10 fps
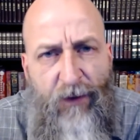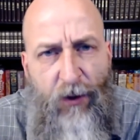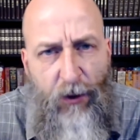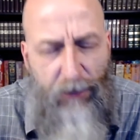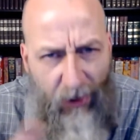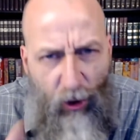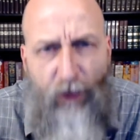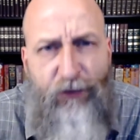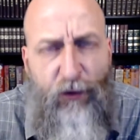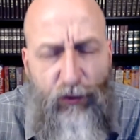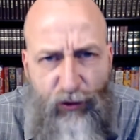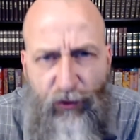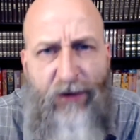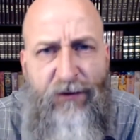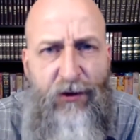but I also
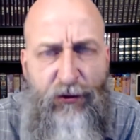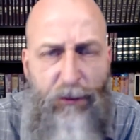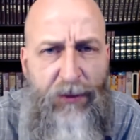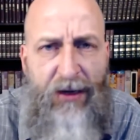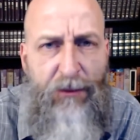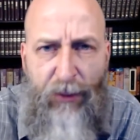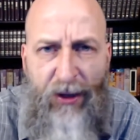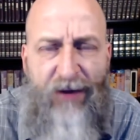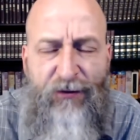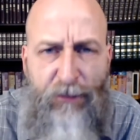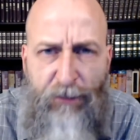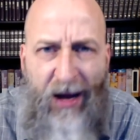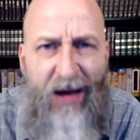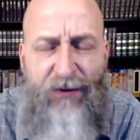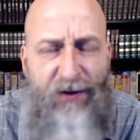trust that you're being blessed
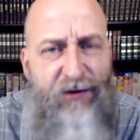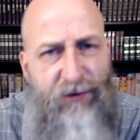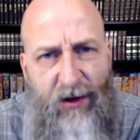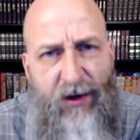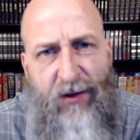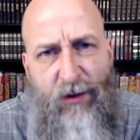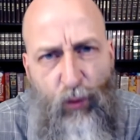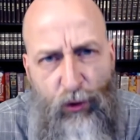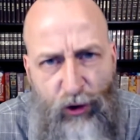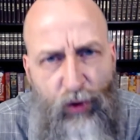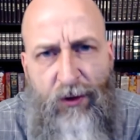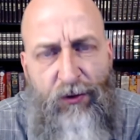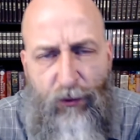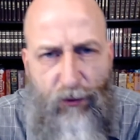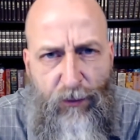by this study that we're doing
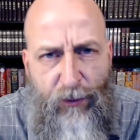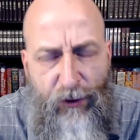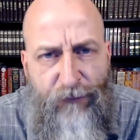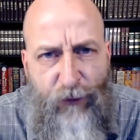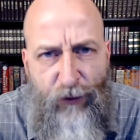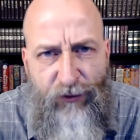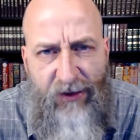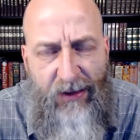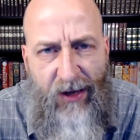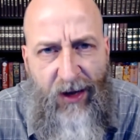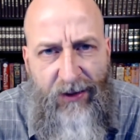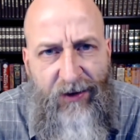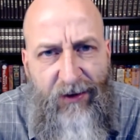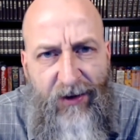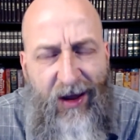through the book of 1 Enoch,
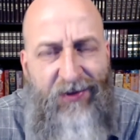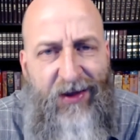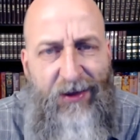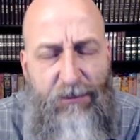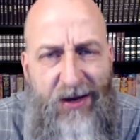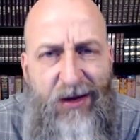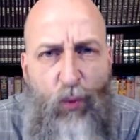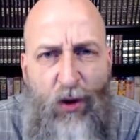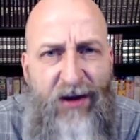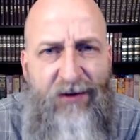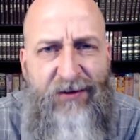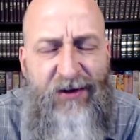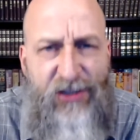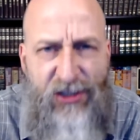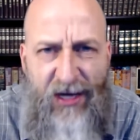and that in many ways it
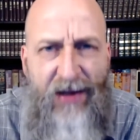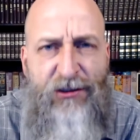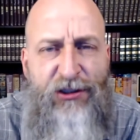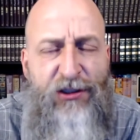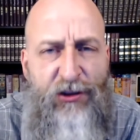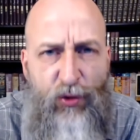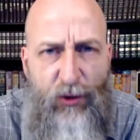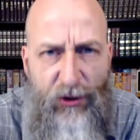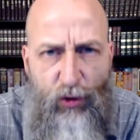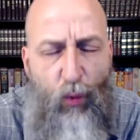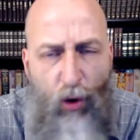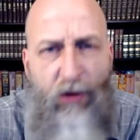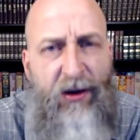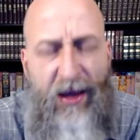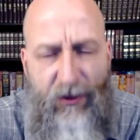is challenging you in your
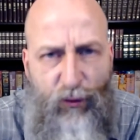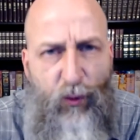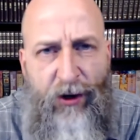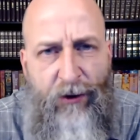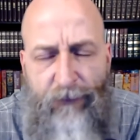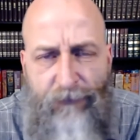walk as well.